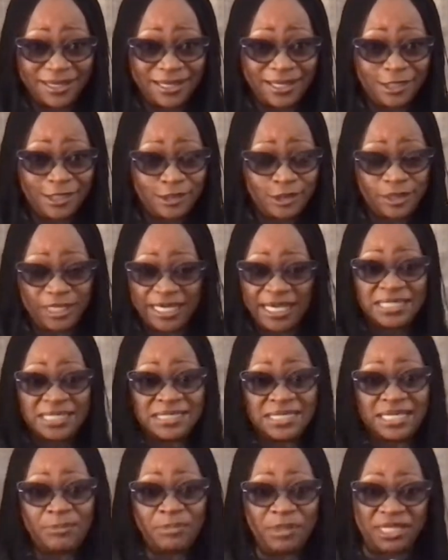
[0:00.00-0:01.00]
so they can
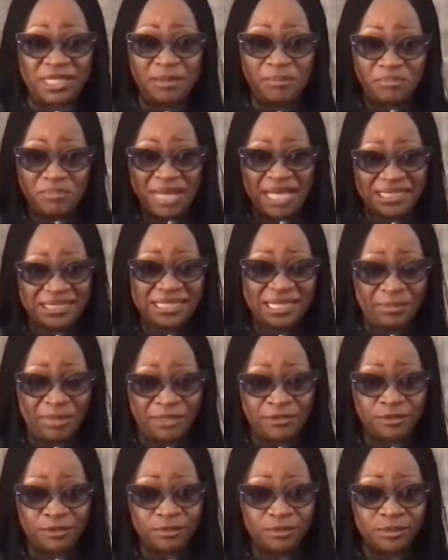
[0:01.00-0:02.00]
sleep in the master
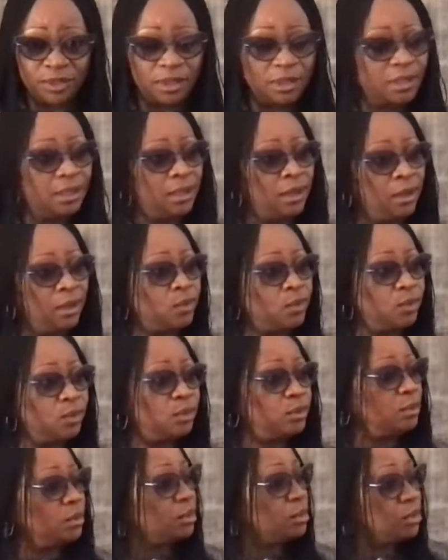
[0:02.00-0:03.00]
bedroom.
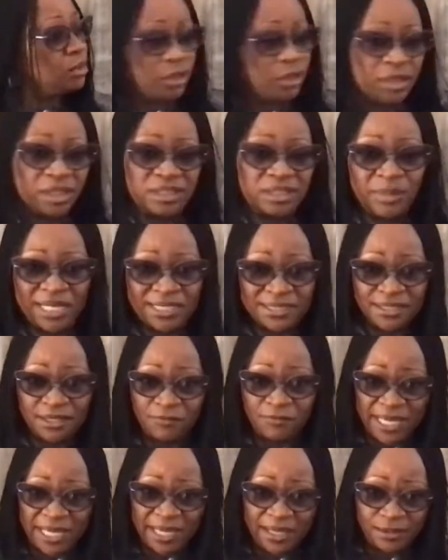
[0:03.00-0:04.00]
Uncle, you're not the master of
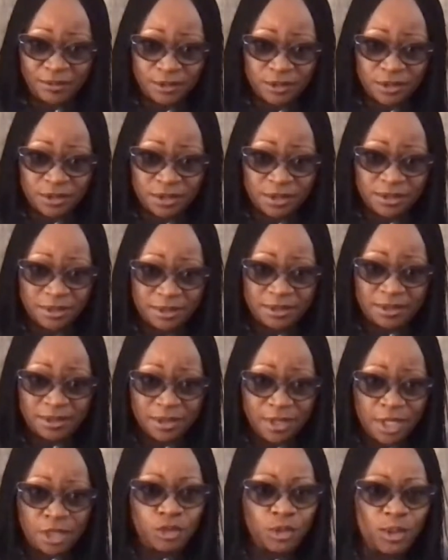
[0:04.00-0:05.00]
my house.
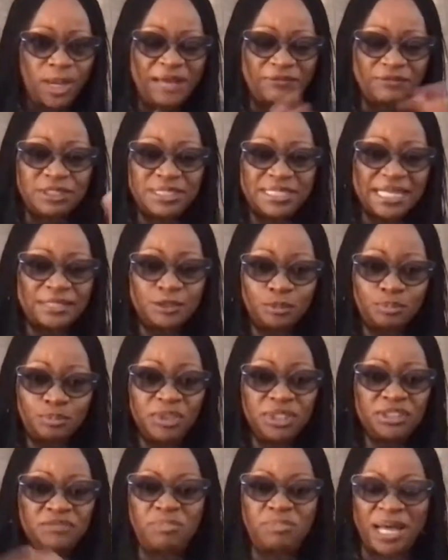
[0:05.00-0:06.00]
You have to start to
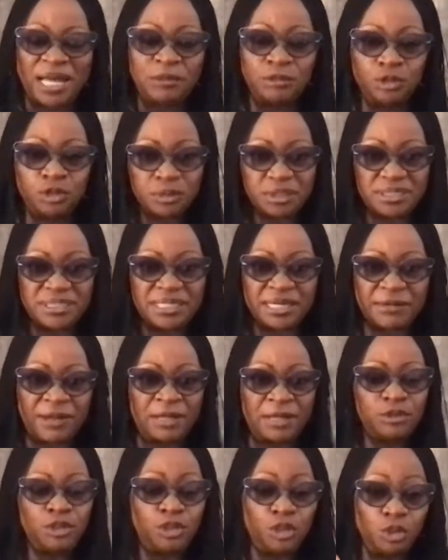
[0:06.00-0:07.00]
build boundaries
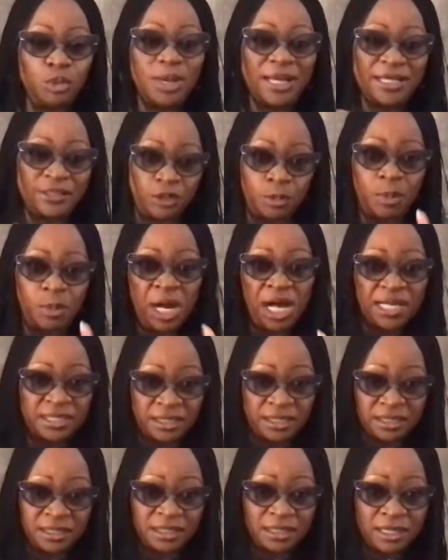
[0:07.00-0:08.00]
around you and your
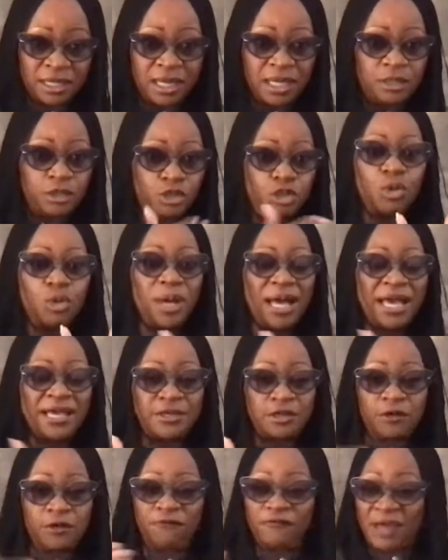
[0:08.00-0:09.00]
partner, you and
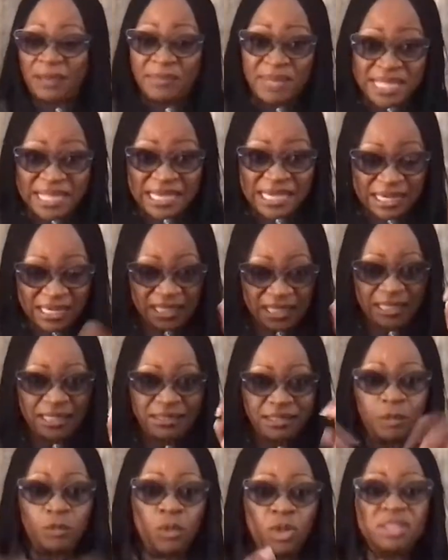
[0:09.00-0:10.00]
your family,
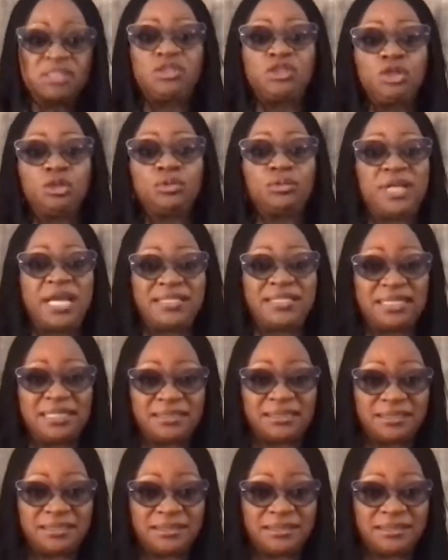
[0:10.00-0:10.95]
the ones you created.